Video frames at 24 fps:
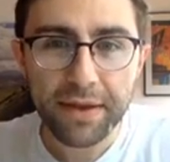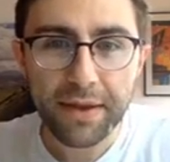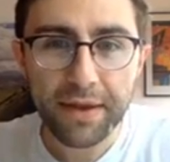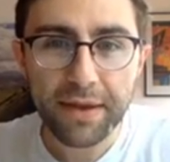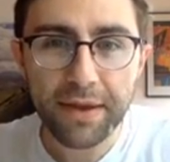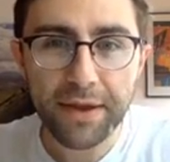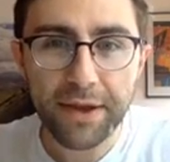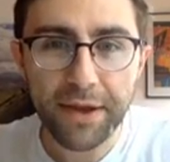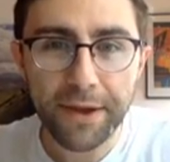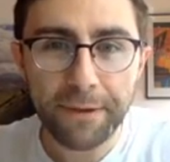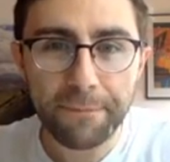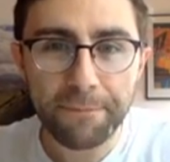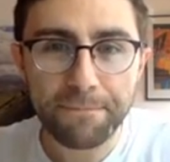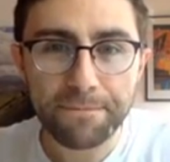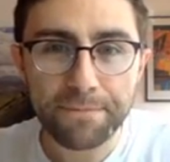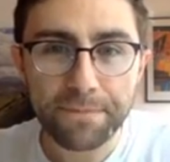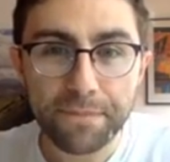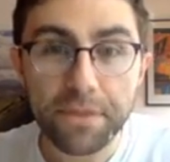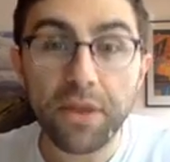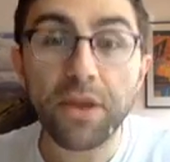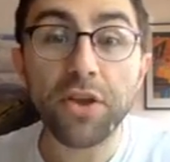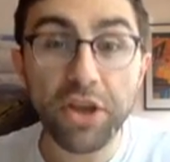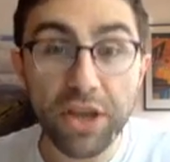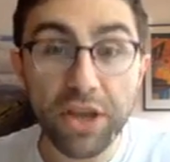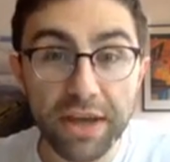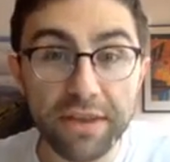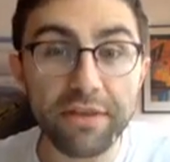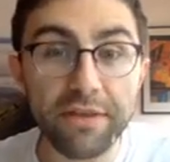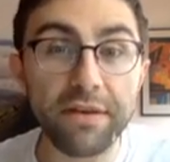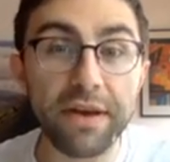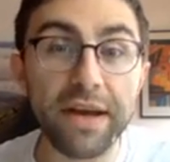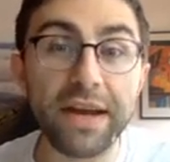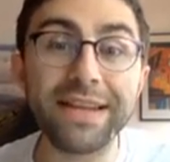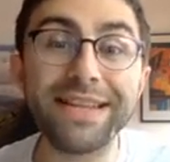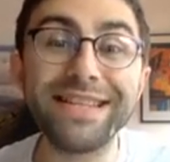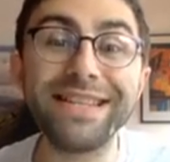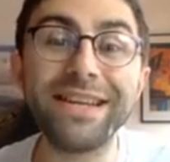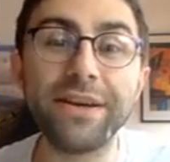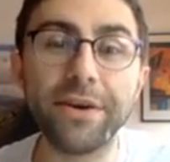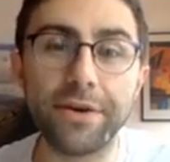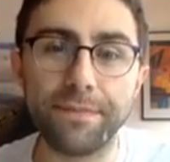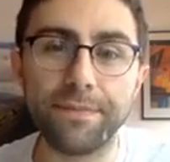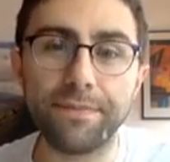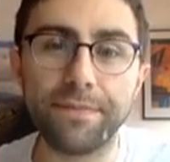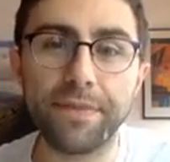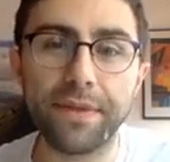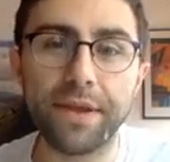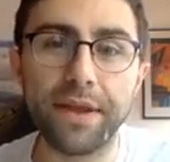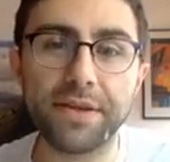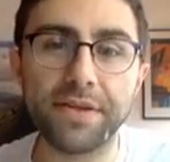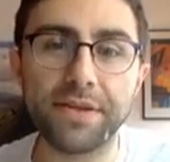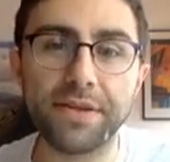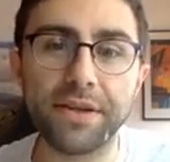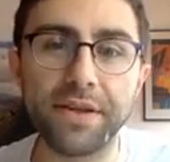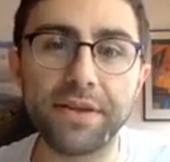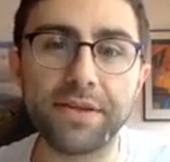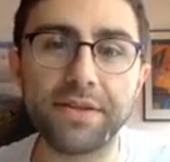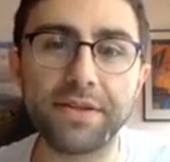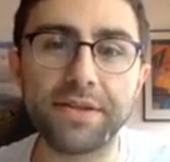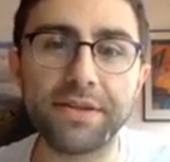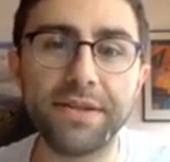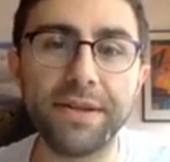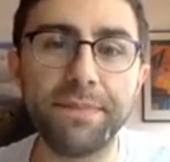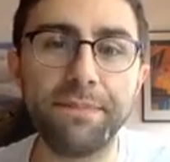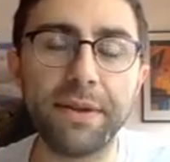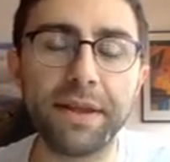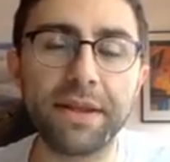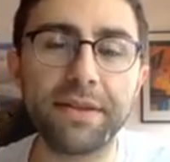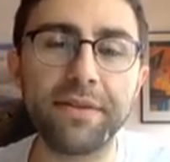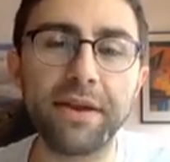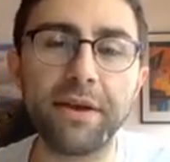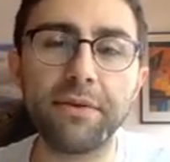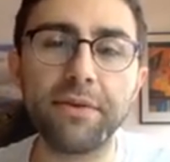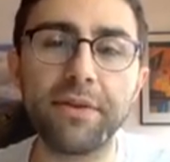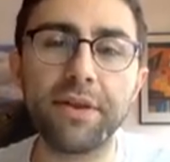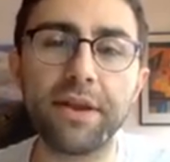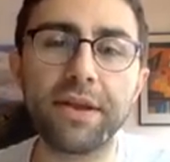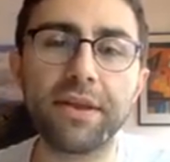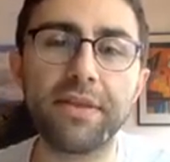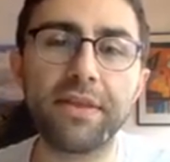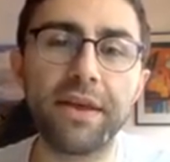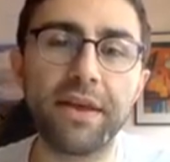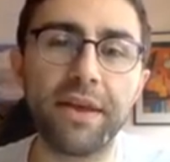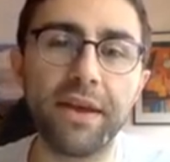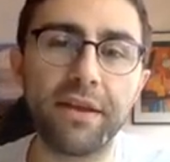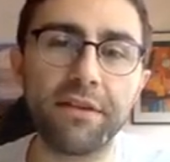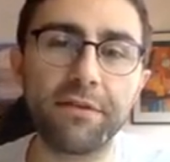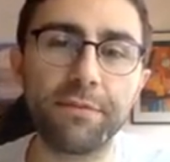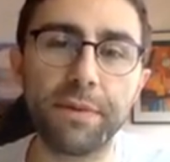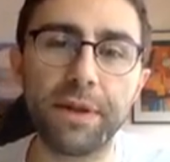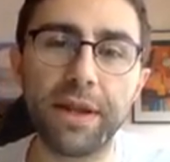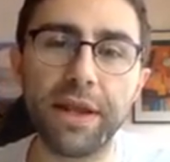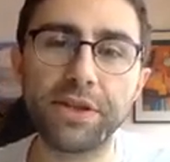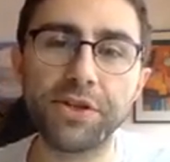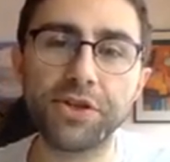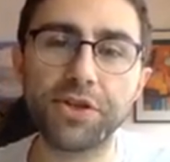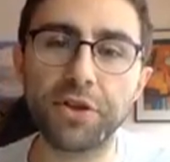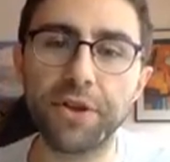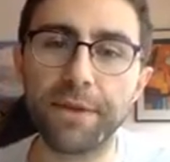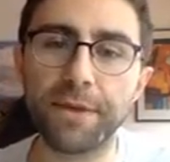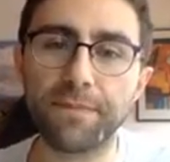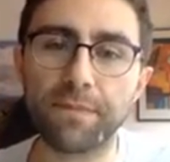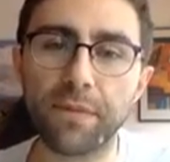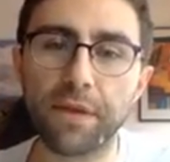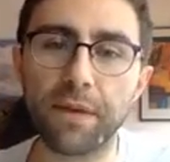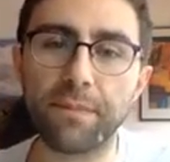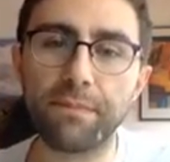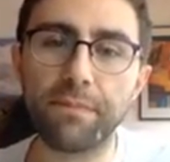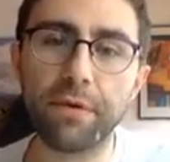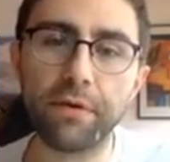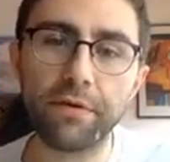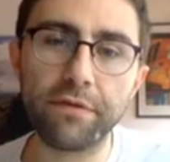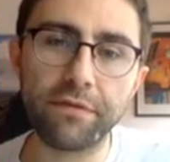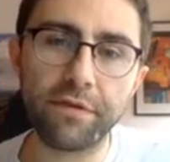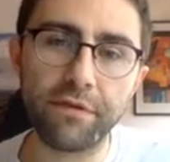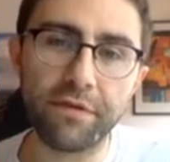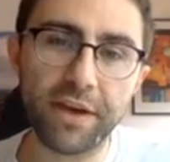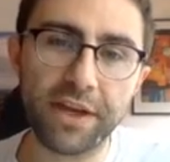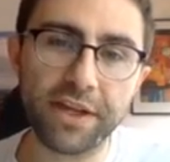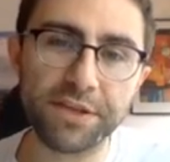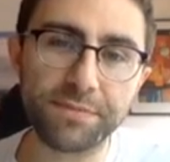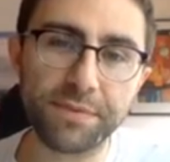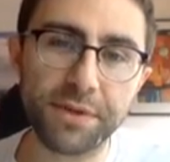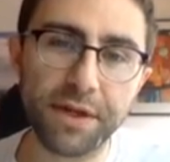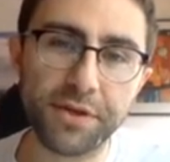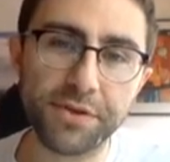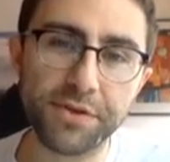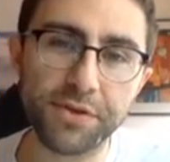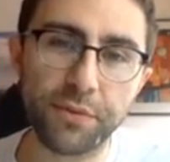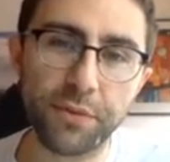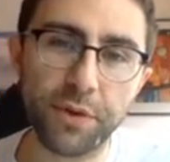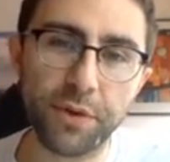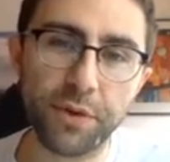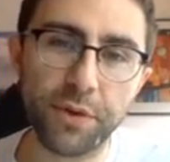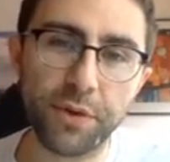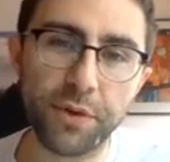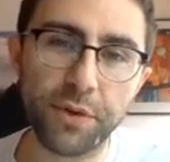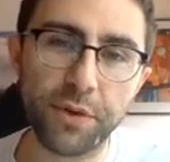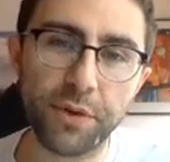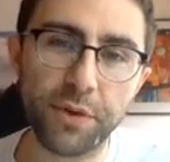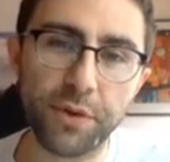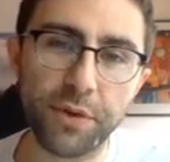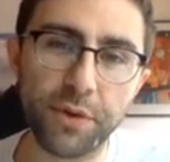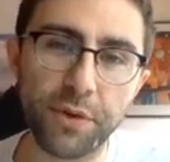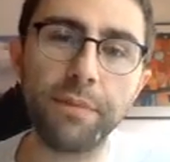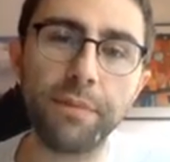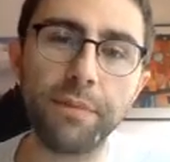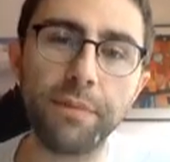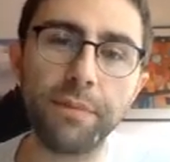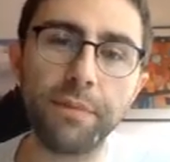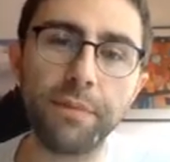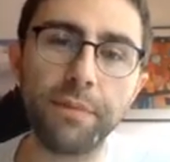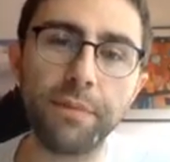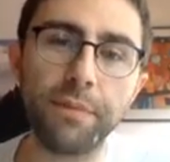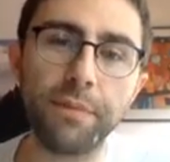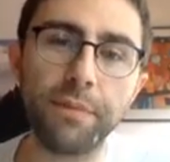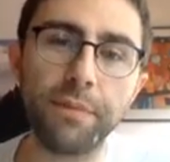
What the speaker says: You get the idea. It's dipping down like that exponentially. Positive exponential one would be going up the way.